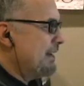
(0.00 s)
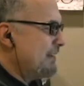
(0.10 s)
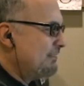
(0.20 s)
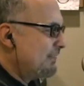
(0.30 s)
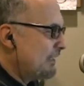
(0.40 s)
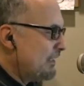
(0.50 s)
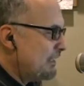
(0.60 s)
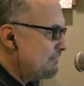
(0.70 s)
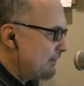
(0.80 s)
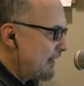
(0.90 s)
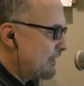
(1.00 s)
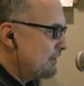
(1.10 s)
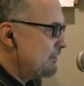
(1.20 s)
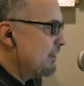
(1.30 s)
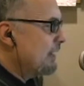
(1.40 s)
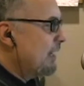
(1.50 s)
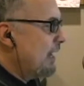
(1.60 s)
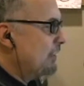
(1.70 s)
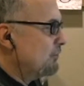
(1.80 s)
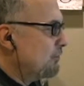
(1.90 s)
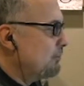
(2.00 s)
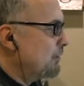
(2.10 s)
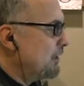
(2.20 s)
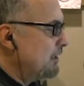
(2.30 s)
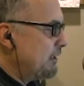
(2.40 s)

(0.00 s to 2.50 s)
escalating violence, and crumbling